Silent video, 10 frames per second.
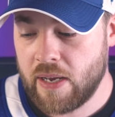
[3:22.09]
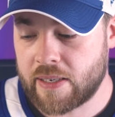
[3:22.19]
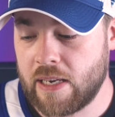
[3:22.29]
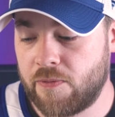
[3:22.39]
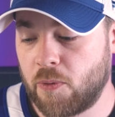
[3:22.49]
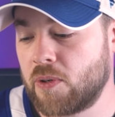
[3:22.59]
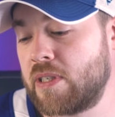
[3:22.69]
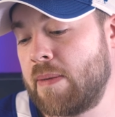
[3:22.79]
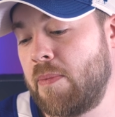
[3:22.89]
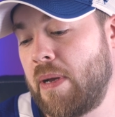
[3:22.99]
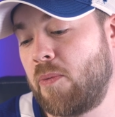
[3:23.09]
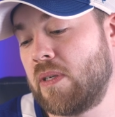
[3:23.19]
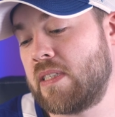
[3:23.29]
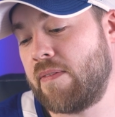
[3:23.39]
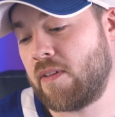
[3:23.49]
Game four, Tampa Bay
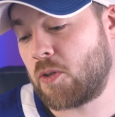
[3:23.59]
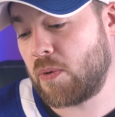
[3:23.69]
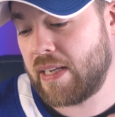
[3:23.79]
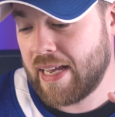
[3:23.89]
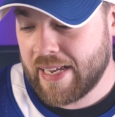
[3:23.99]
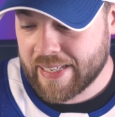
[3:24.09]
won seven three.